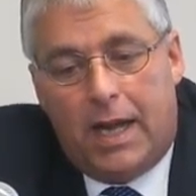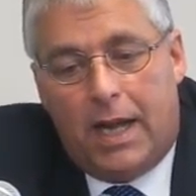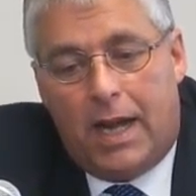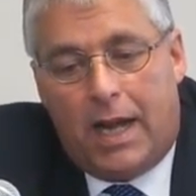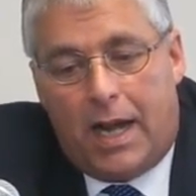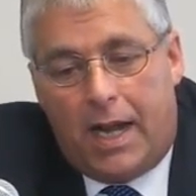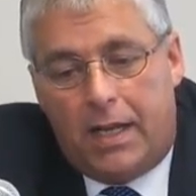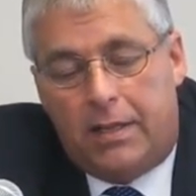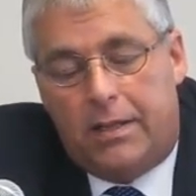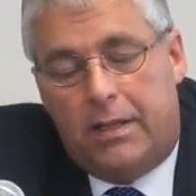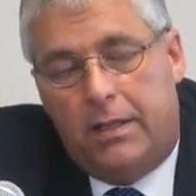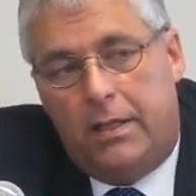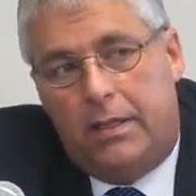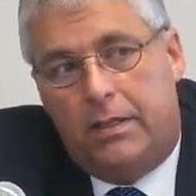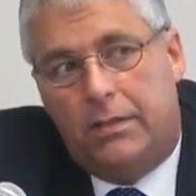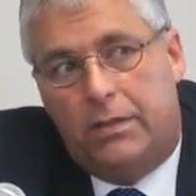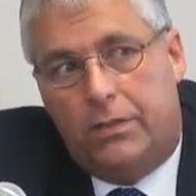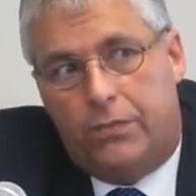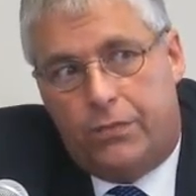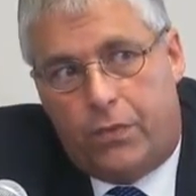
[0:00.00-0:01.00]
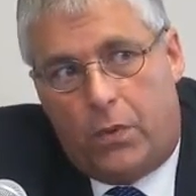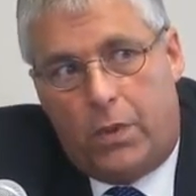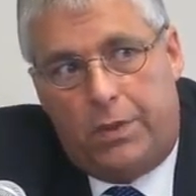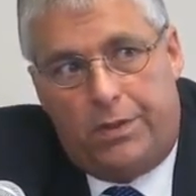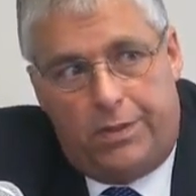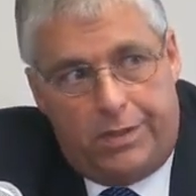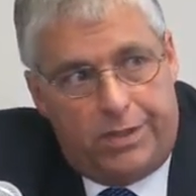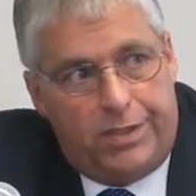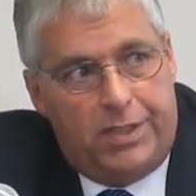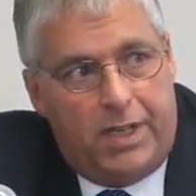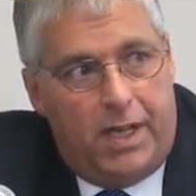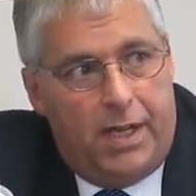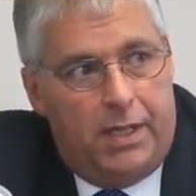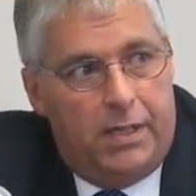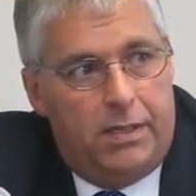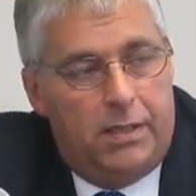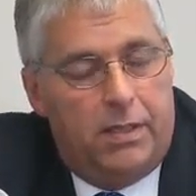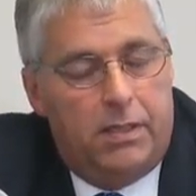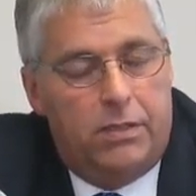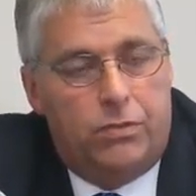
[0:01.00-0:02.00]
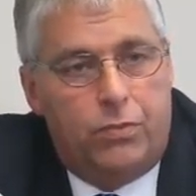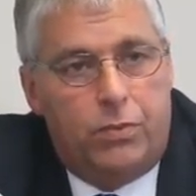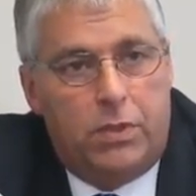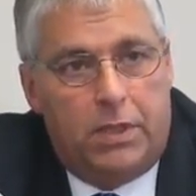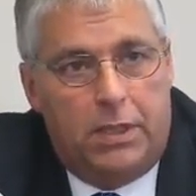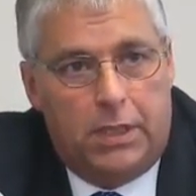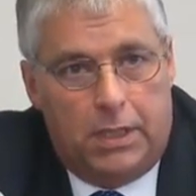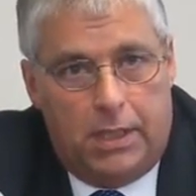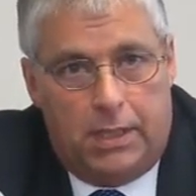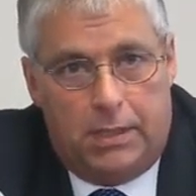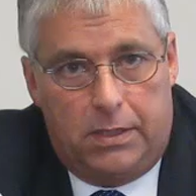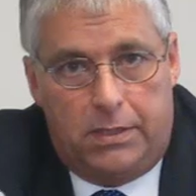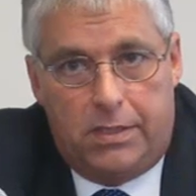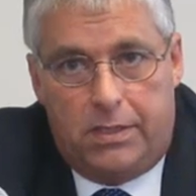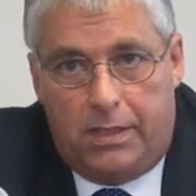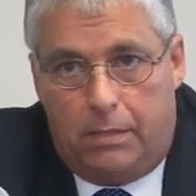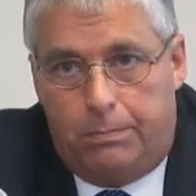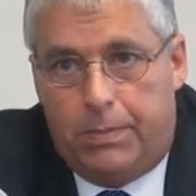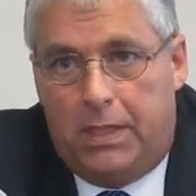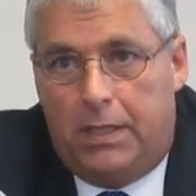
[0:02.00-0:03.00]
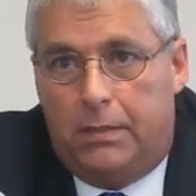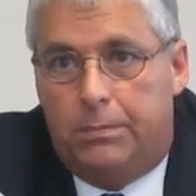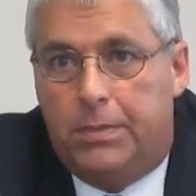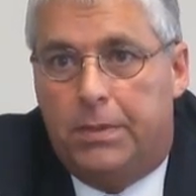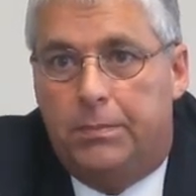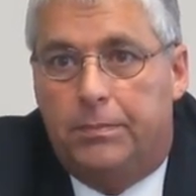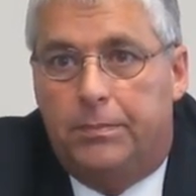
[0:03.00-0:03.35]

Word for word: I think the fourth estate has really got to step up,